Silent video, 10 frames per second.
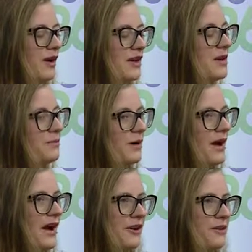Keep
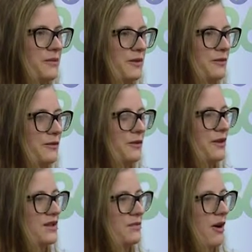Akron Beautiful
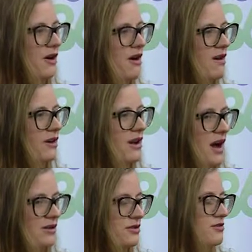is part of a
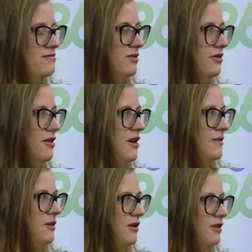national
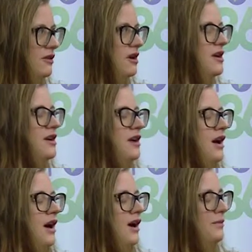program called
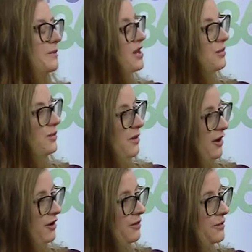Keep
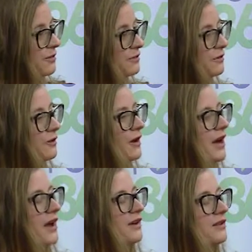America Beautiful,
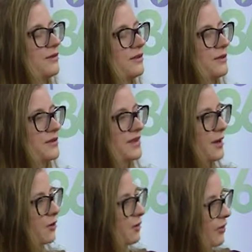and the
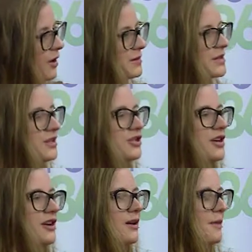Recyclable
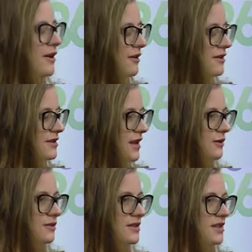Competition and America
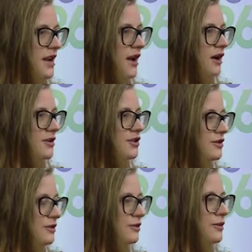Recycles Day are
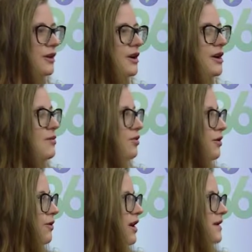two
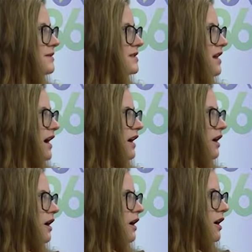programs that
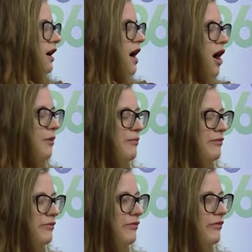
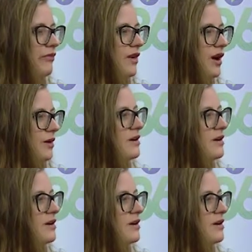our